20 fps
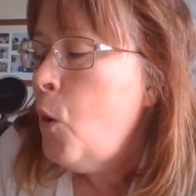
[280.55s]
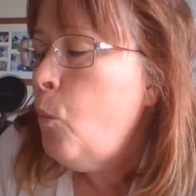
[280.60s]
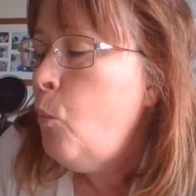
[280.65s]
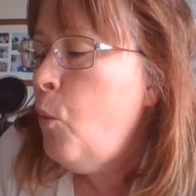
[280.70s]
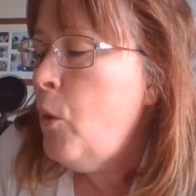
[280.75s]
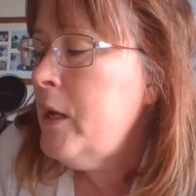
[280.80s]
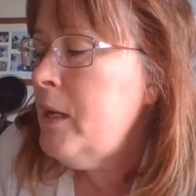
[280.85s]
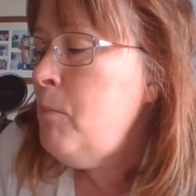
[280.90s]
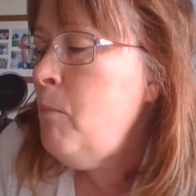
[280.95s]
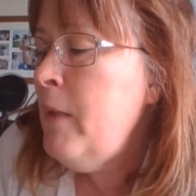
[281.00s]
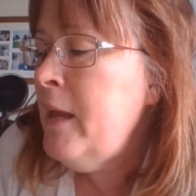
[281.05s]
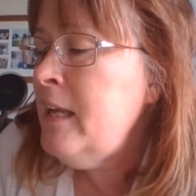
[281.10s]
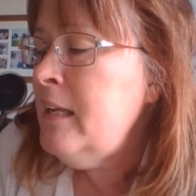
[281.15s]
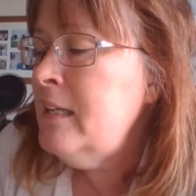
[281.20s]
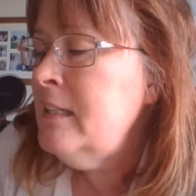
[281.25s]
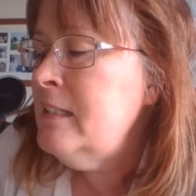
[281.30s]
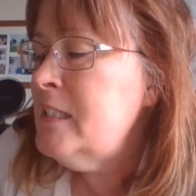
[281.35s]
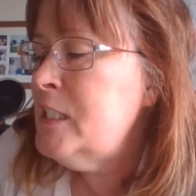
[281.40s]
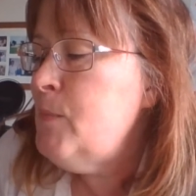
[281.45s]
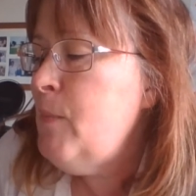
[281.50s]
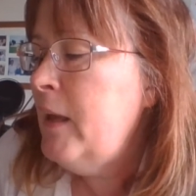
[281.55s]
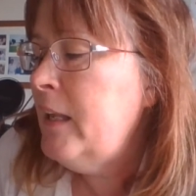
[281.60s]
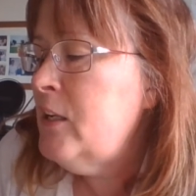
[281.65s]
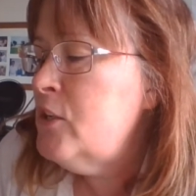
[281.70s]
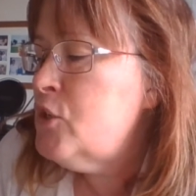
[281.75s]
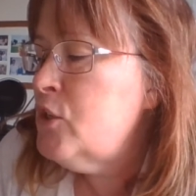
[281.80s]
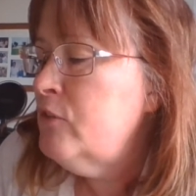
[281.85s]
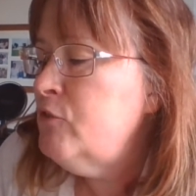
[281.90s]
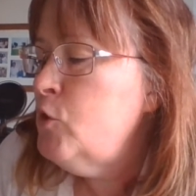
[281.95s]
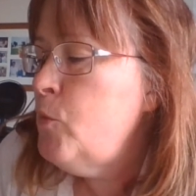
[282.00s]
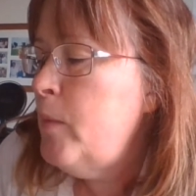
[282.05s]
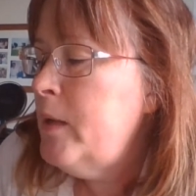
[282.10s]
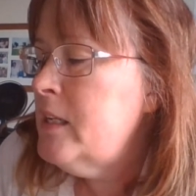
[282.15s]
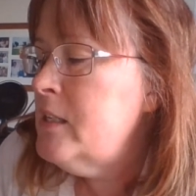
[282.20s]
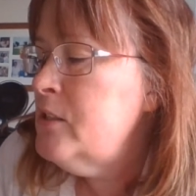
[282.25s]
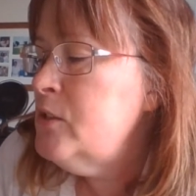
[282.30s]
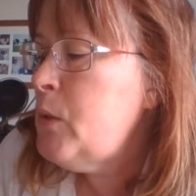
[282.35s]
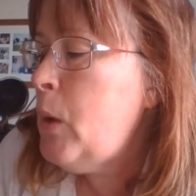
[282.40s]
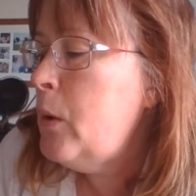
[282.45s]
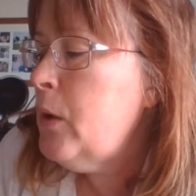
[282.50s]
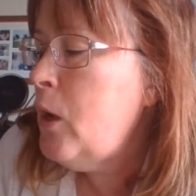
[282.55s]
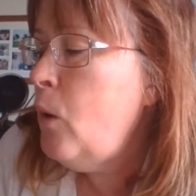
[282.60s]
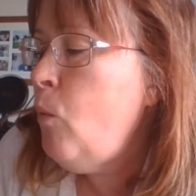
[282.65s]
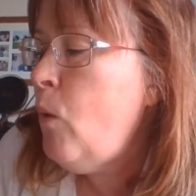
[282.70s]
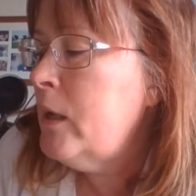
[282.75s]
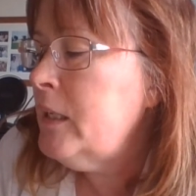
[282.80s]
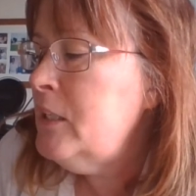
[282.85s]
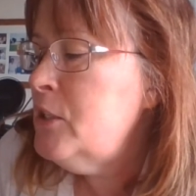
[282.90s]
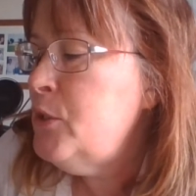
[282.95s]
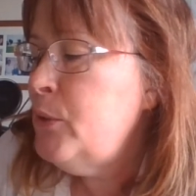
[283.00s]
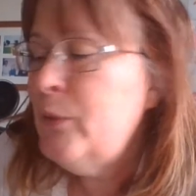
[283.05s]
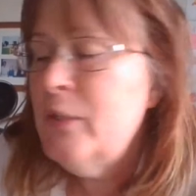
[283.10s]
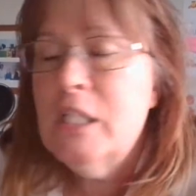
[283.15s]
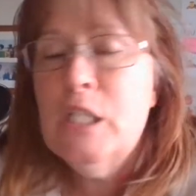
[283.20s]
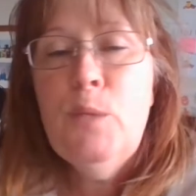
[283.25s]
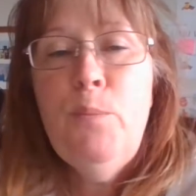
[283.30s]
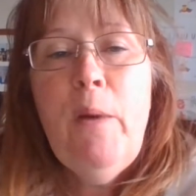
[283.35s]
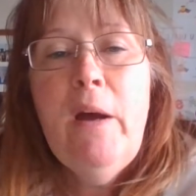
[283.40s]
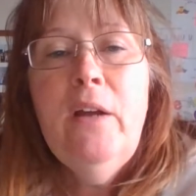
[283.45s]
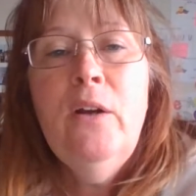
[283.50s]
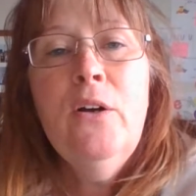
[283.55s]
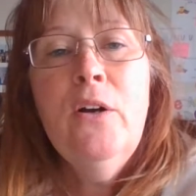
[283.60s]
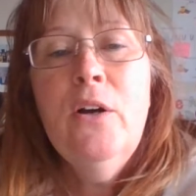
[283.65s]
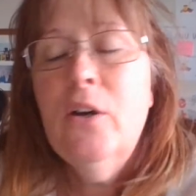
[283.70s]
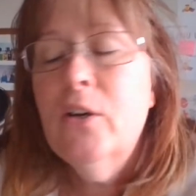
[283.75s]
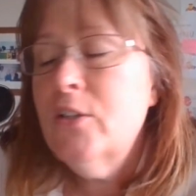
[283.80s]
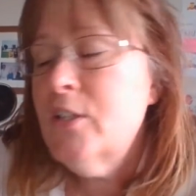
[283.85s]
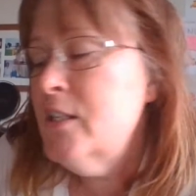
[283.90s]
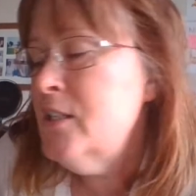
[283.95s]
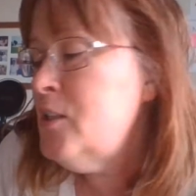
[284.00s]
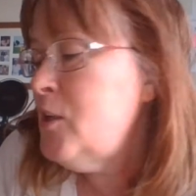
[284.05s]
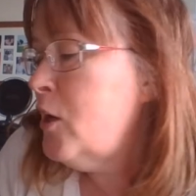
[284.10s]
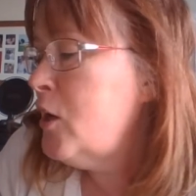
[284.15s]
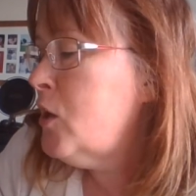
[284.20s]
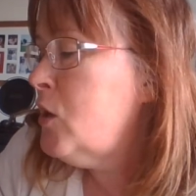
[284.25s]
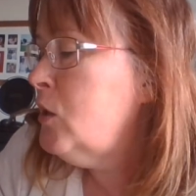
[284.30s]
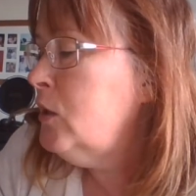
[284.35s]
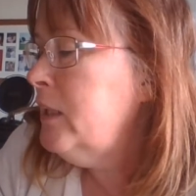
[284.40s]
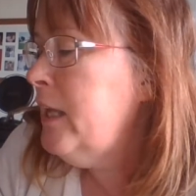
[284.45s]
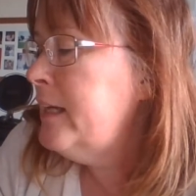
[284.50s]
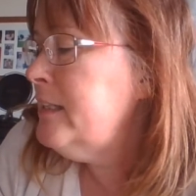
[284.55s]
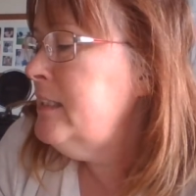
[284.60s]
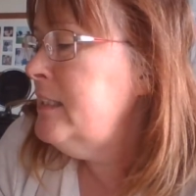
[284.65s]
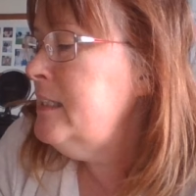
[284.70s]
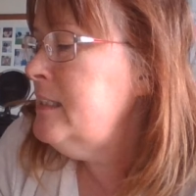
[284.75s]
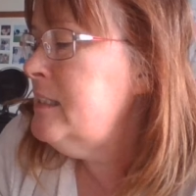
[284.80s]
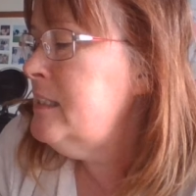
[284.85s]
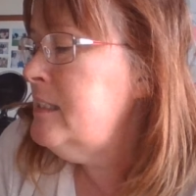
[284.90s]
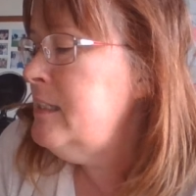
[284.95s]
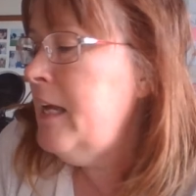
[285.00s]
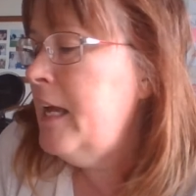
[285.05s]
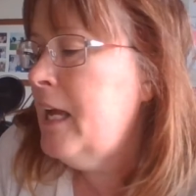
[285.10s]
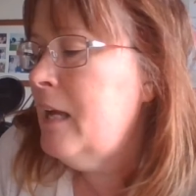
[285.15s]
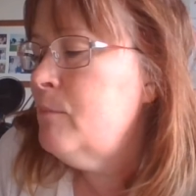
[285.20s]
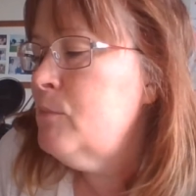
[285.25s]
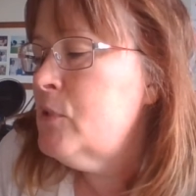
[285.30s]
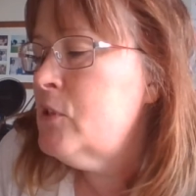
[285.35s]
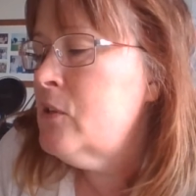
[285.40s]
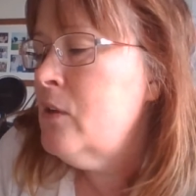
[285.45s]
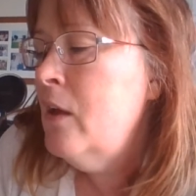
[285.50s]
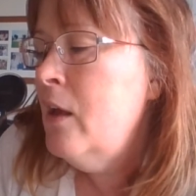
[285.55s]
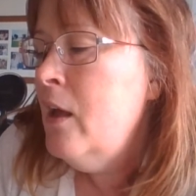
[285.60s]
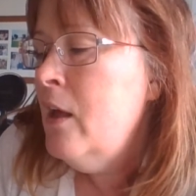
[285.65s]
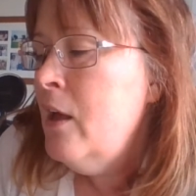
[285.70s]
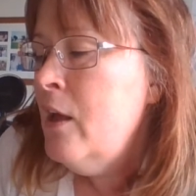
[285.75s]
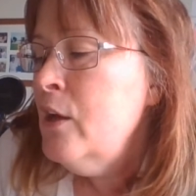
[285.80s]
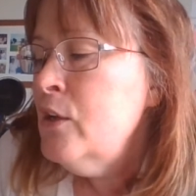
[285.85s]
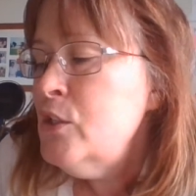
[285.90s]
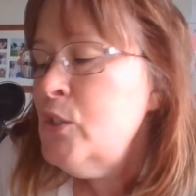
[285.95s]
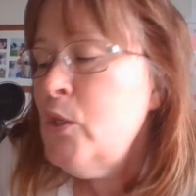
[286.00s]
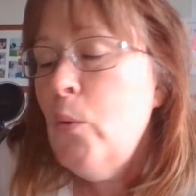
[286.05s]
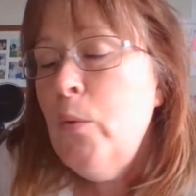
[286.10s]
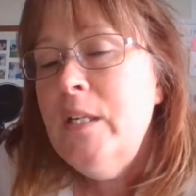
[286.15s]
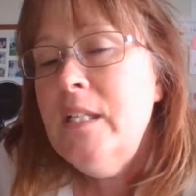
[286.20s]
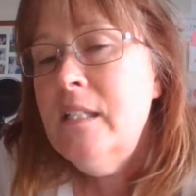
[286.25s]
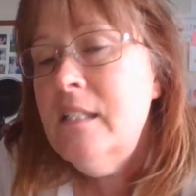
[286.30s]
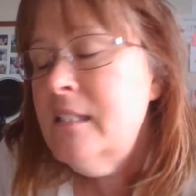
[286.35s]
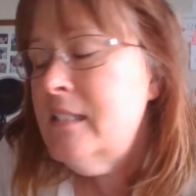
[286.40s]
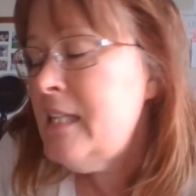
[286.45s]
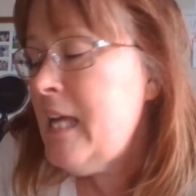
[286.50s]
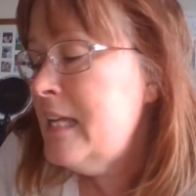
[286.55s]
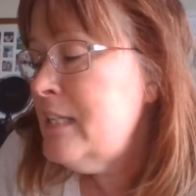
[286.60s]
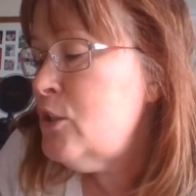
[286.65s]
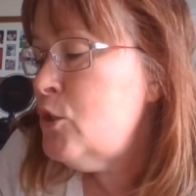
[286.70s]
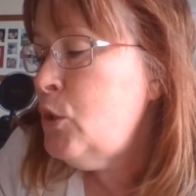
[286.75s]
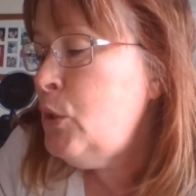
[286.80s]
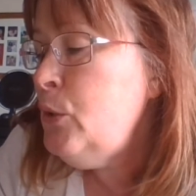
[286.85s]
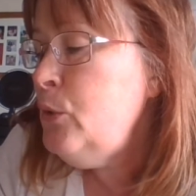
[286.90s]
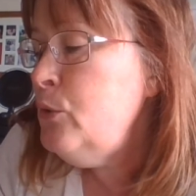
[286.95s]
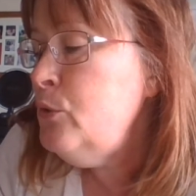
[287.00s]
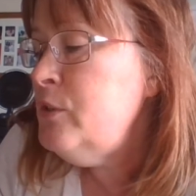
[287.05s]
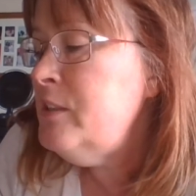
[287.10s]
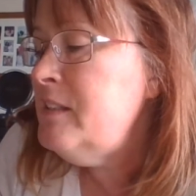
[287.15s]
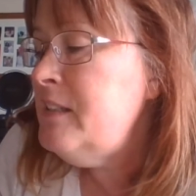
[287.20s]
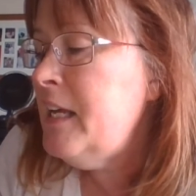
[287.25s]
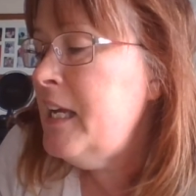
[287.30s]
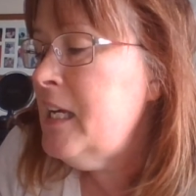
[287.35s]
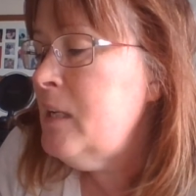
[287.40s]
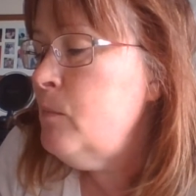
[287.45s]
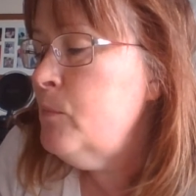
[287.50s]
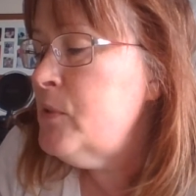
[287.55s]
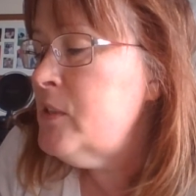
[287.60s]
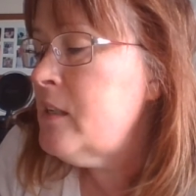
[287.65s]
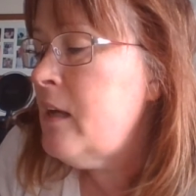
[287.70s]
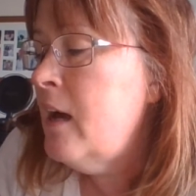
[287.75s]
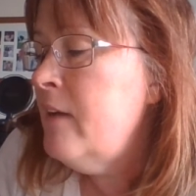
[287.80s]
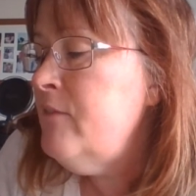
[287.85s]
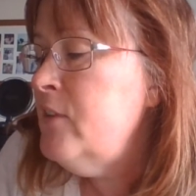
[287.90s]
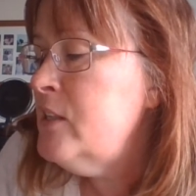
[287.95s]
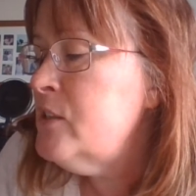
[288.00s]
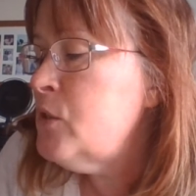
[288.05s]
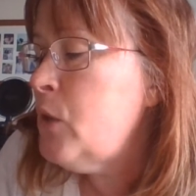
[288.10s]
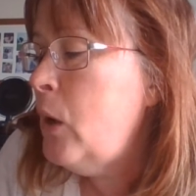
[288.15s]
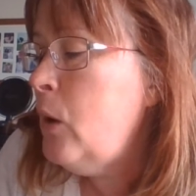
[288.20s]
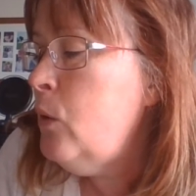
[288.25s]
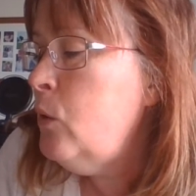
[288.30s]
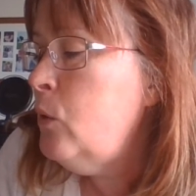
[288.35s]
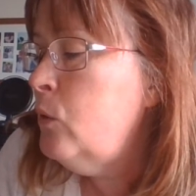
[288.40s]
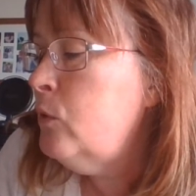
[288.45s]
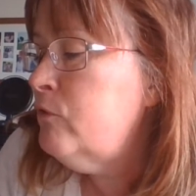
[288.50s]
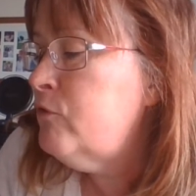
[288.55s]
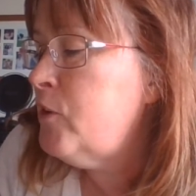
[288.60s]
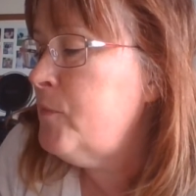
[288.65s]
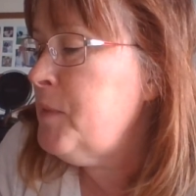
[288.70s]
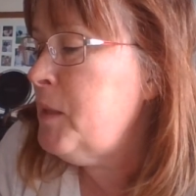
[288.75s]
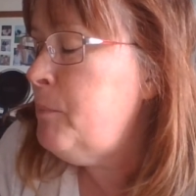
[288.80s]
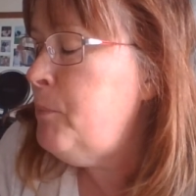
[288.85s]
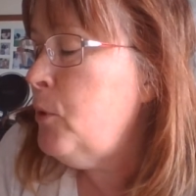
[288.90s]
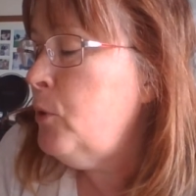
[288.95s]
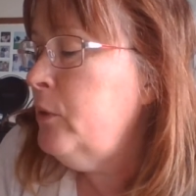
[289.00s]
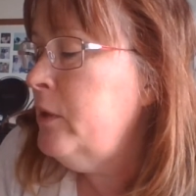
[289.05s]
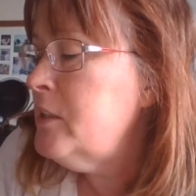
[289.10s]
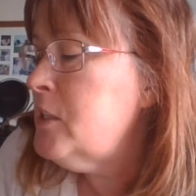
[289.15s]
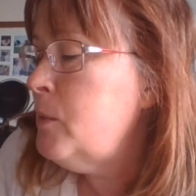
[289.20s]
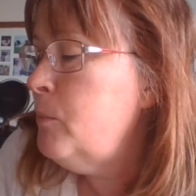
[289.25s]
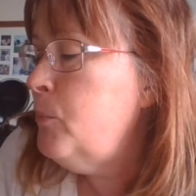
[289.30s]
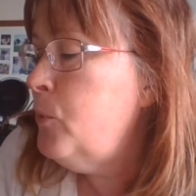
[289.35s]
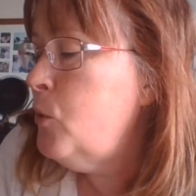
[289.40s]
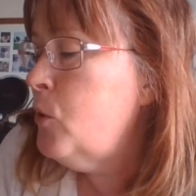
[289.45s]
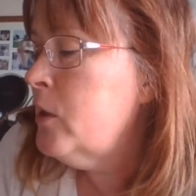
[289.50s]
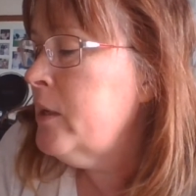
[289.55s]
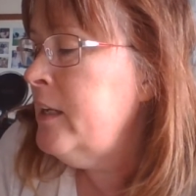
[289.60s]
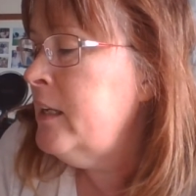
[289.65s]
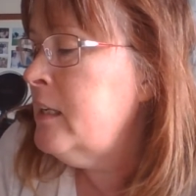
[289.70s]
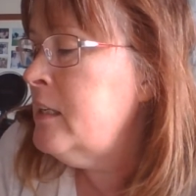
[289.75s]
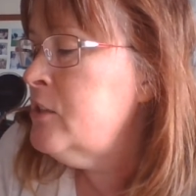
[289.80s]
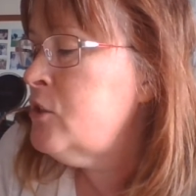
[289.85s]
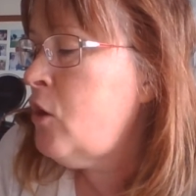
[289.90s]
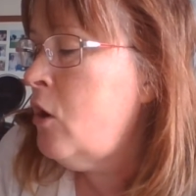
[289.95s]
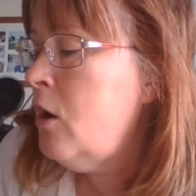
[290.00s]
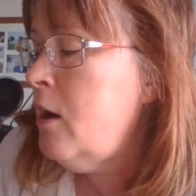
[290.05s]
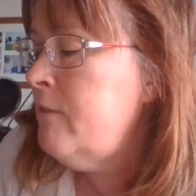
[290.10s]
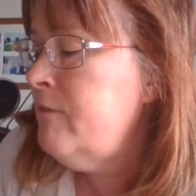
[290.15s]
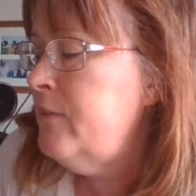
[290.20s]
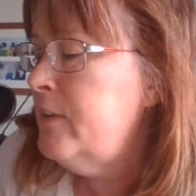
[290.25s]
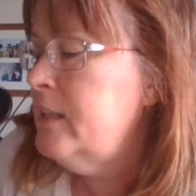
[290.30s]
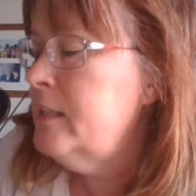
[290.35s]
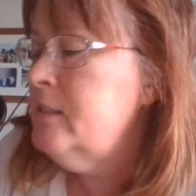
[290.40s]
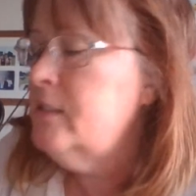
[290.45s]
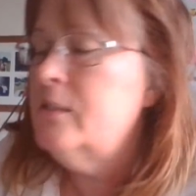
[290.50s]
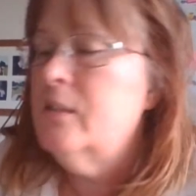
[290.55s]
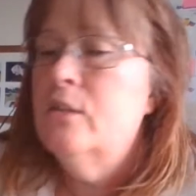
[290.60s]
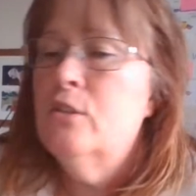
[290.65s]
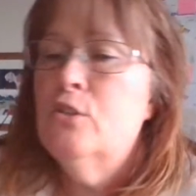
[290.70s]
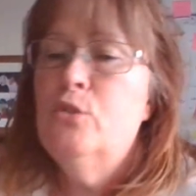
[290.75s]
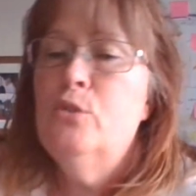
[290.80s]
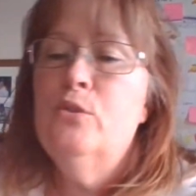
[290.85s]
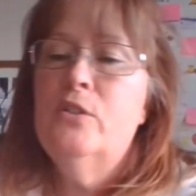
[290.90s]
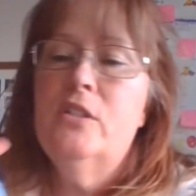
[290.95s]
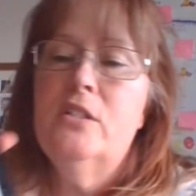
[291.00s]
One maintenance manager from Minnesota wanted to inspire her to start collecting stamps, so he sent 2 stamps of his own from the bulletin board in his office to